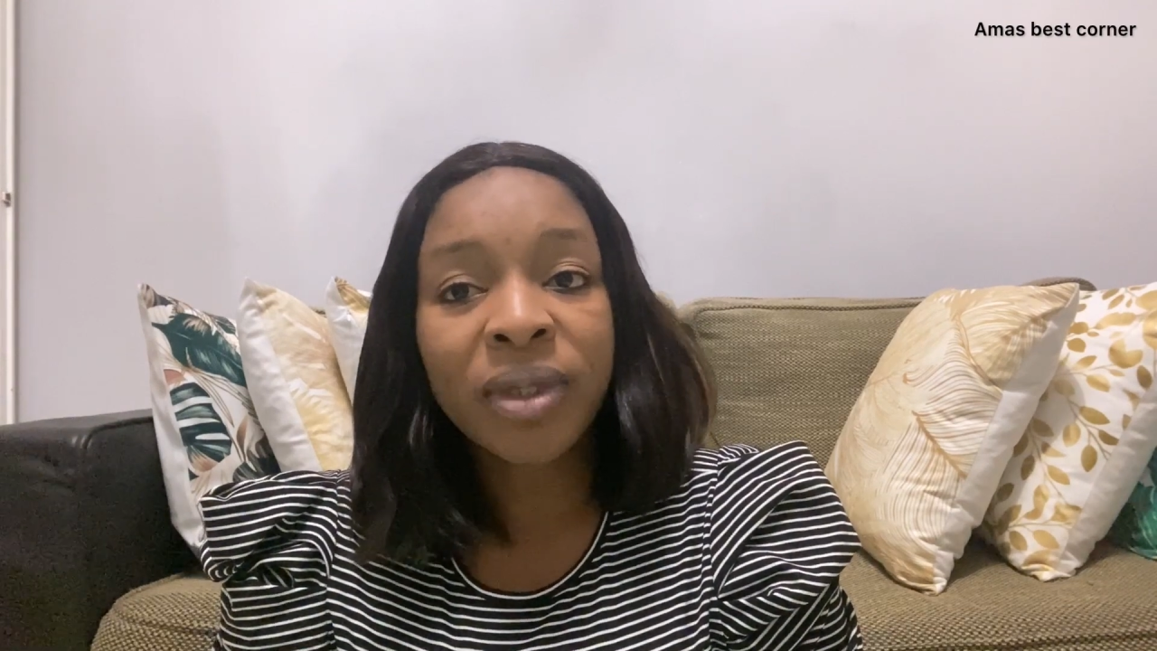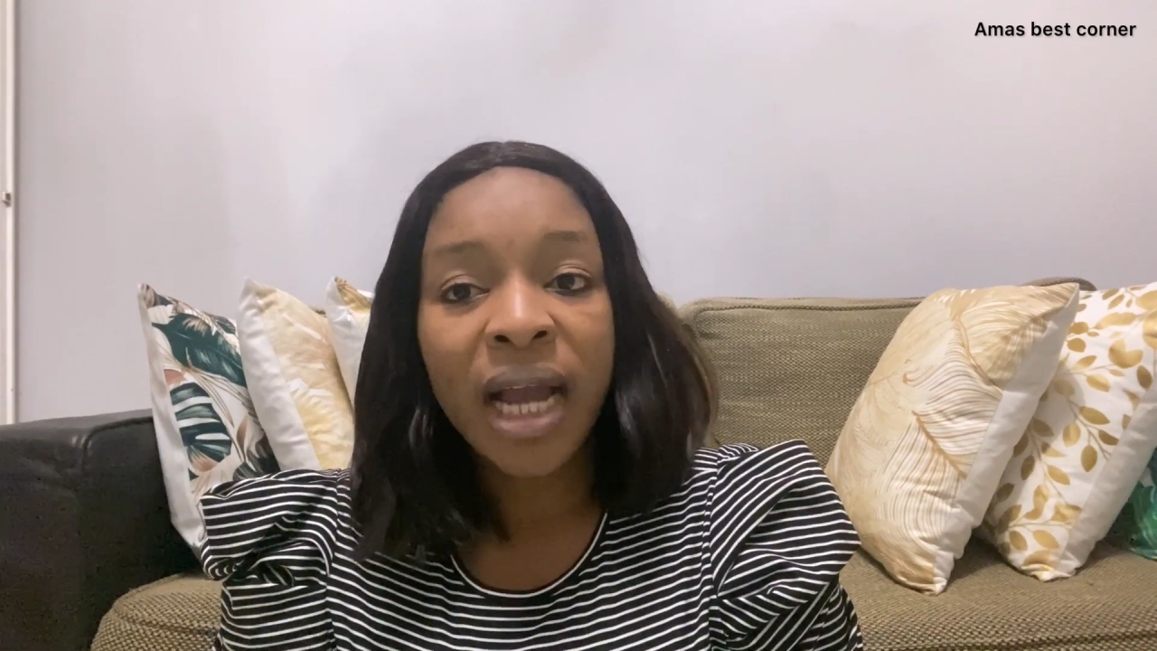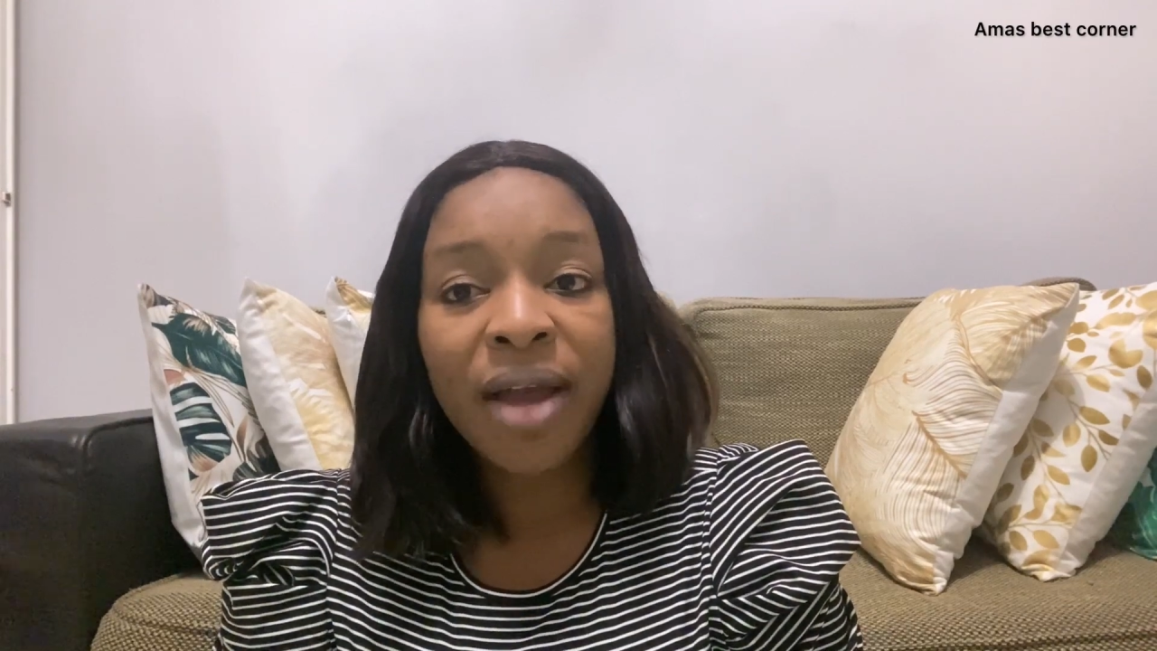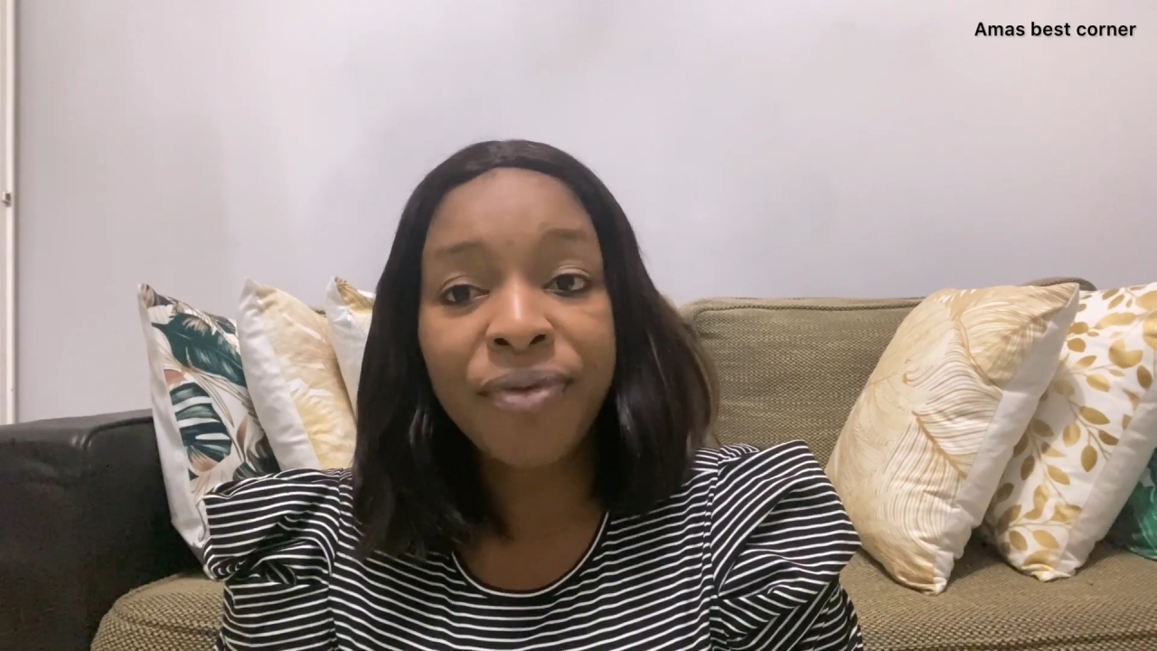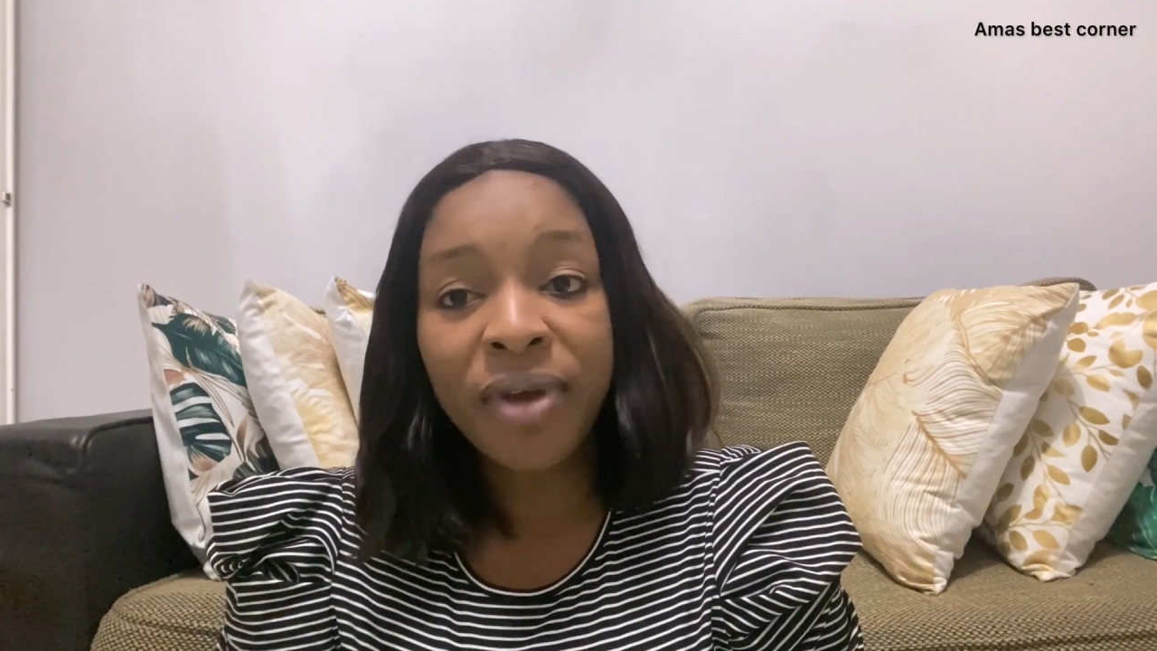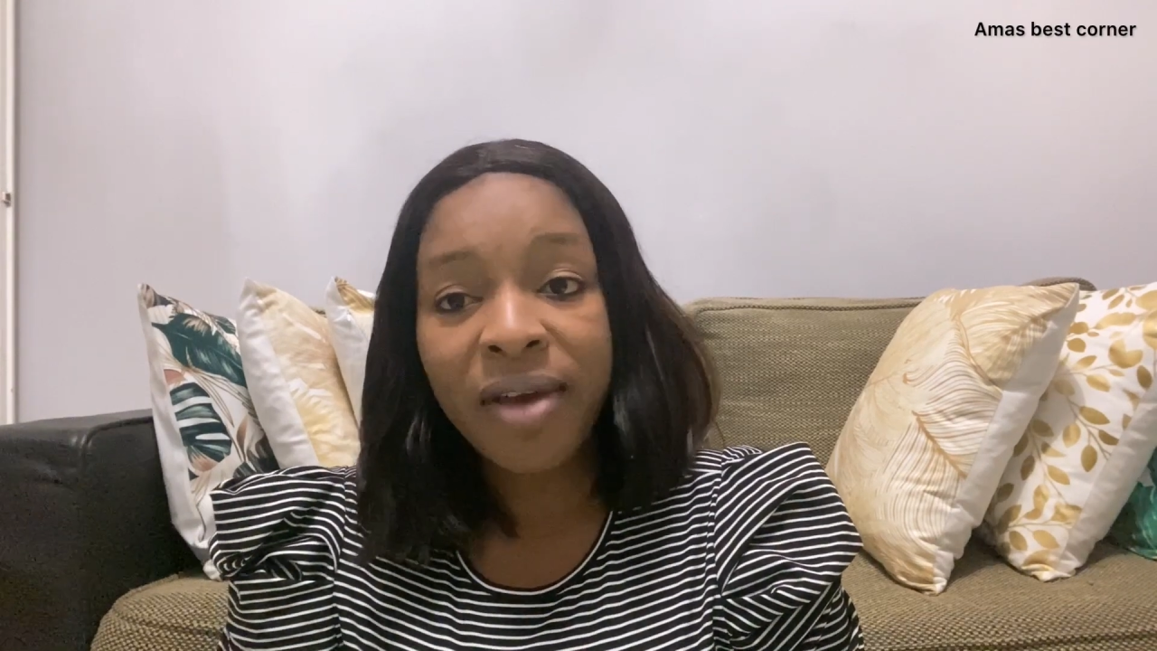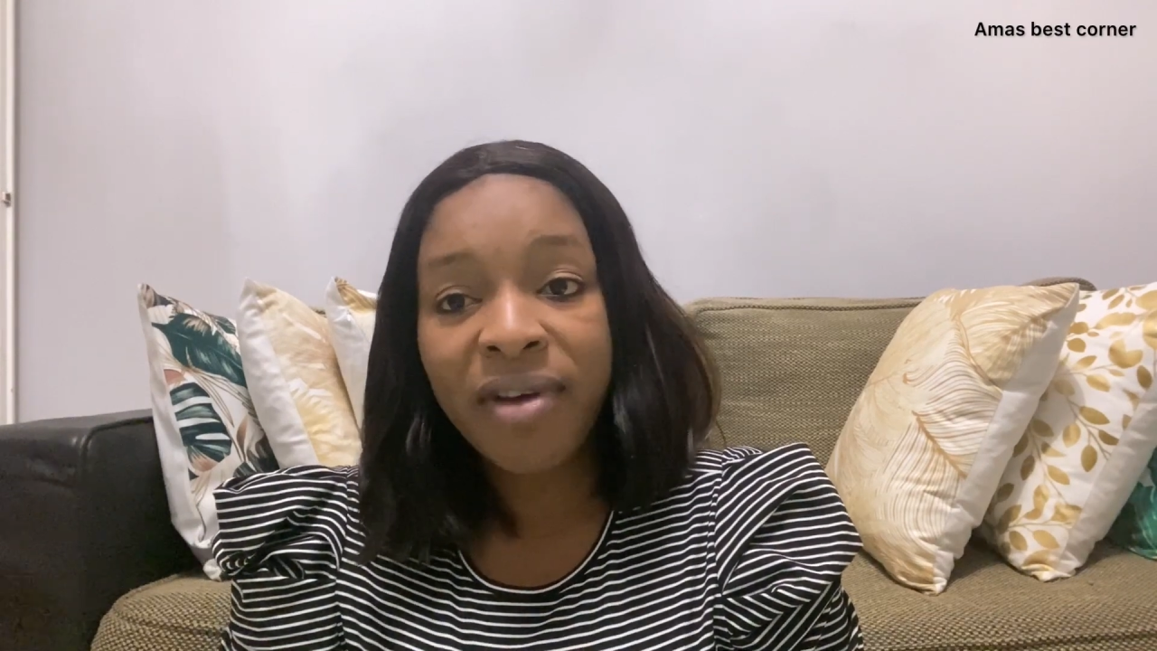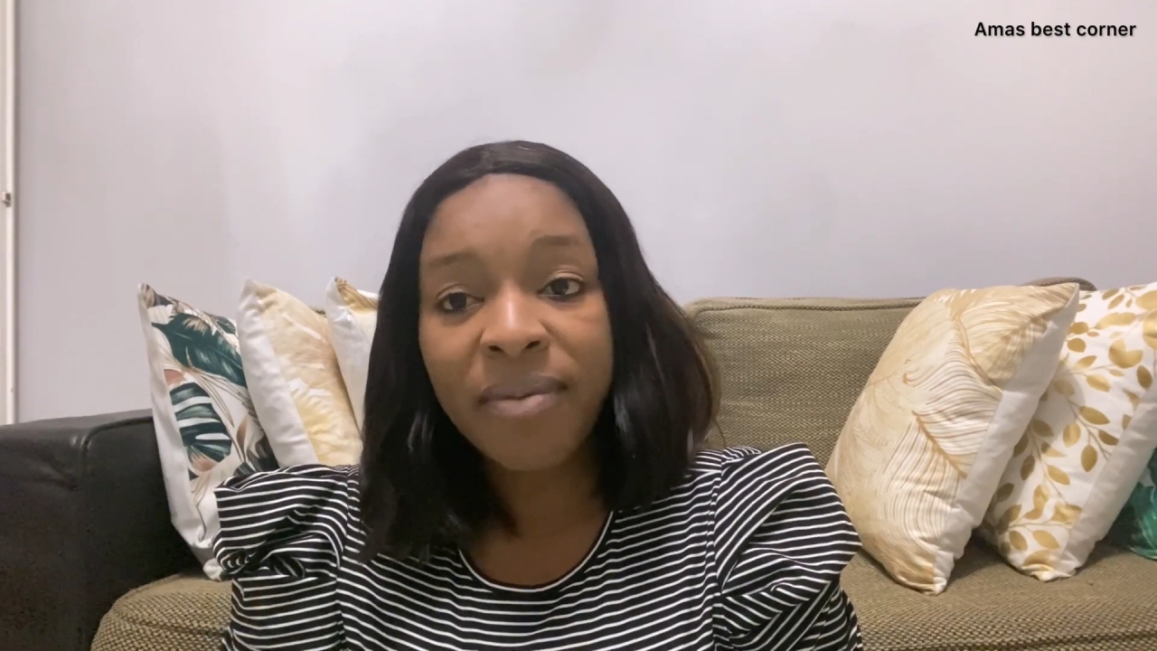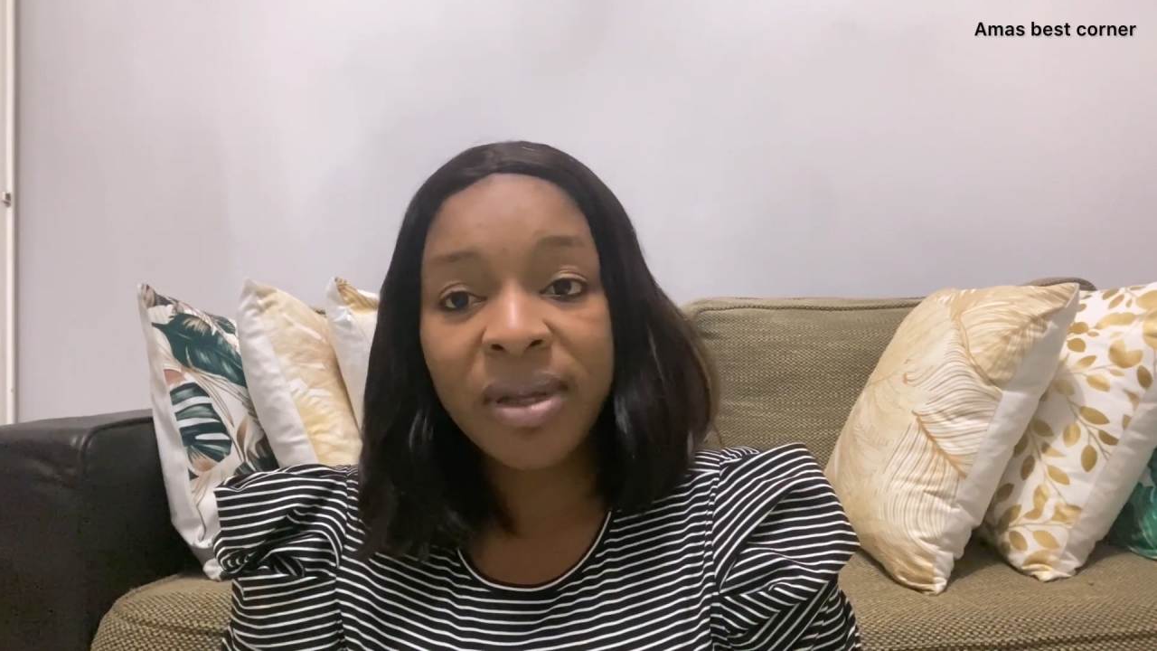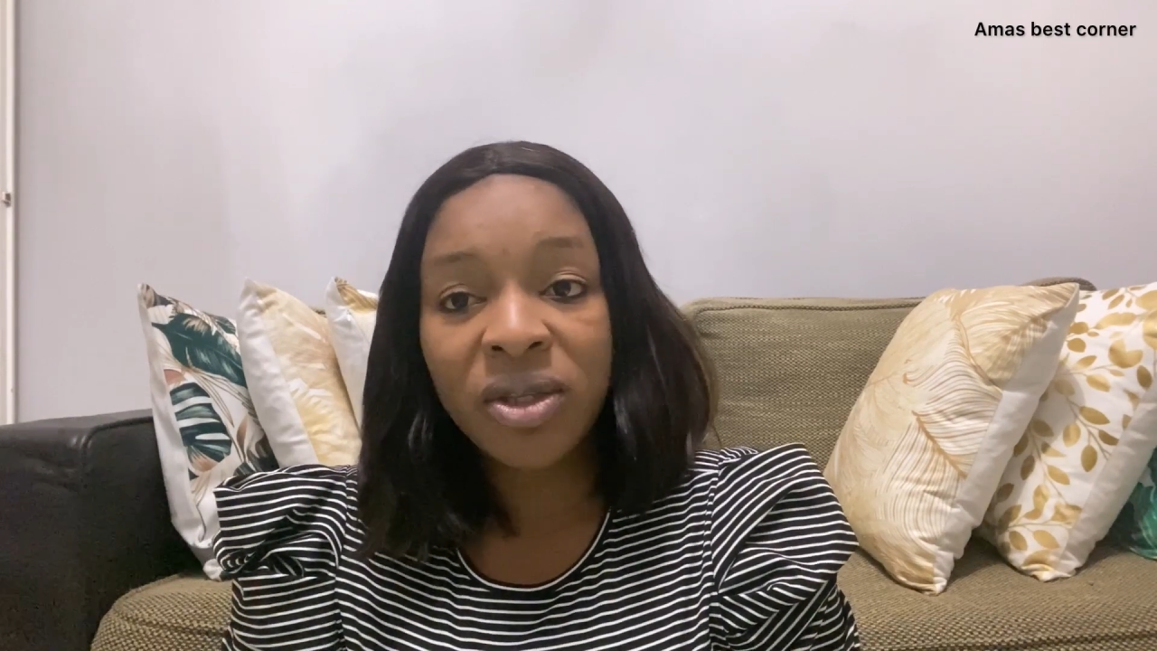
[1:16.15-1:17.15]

Have you ever been